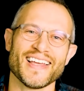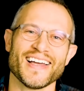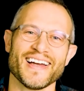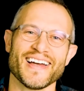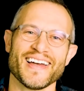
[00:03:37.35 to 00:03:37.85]

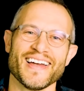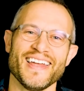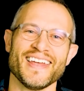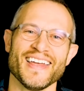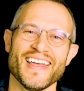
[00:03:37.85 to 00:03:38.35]

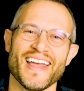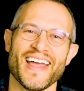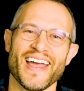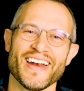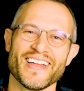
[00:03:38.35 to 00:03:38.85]

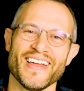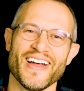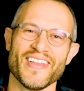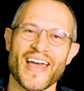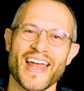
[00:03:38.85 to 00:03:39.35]
And
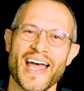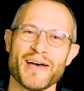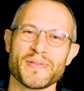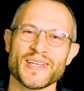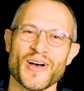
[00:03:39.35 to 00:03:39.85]
on that
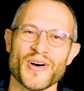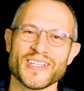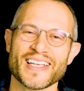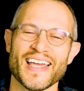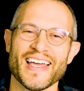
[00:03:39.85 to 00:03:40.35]
happy
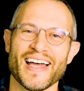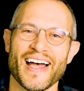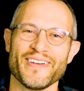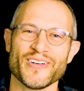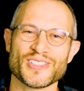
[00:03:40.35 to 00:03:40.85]
note,
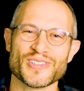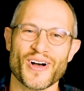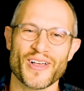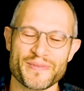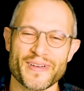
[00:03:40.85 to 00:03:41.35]
I wish you
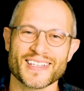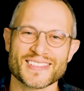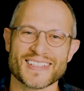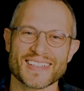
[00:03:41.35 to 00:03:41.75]
all the best.